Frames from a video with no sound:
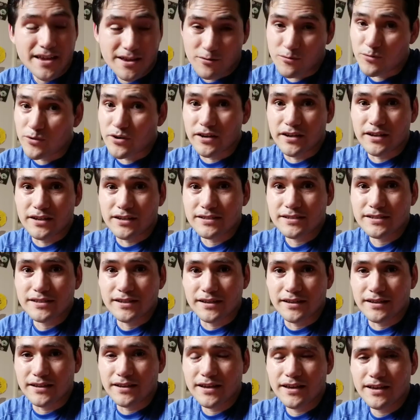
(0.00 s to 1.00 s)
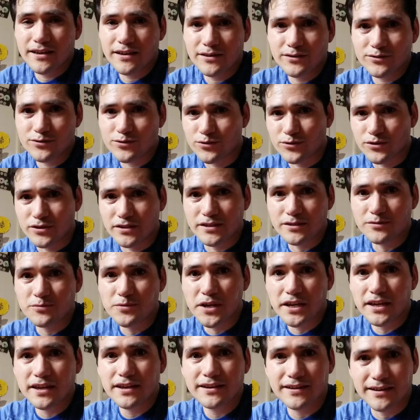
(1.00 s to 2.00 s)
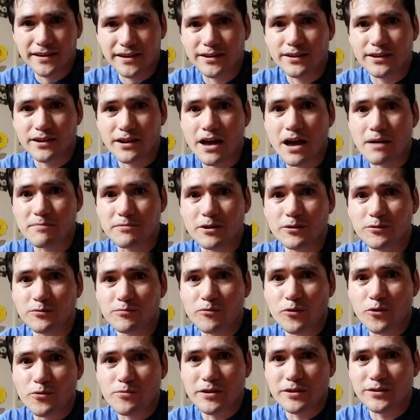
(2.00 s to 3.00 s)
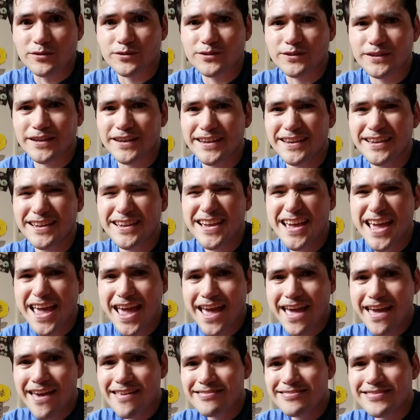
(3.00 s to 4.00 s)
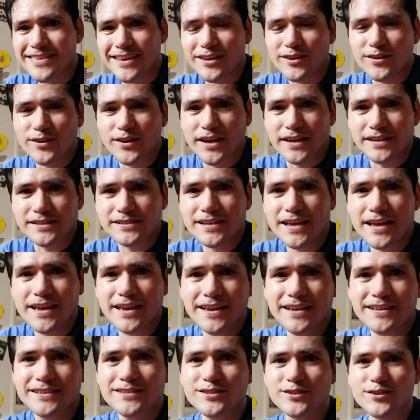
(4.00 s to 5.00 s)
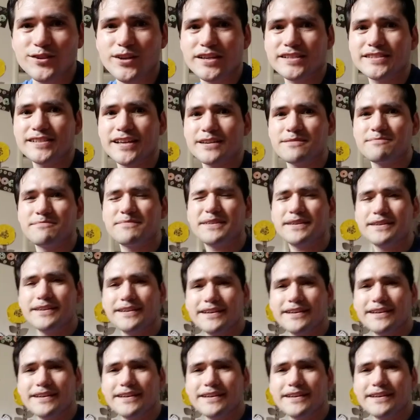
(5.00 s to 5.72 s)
we're gonna see during this week. I'm gonna upload more videos, okay? Thank you guys. See you next time.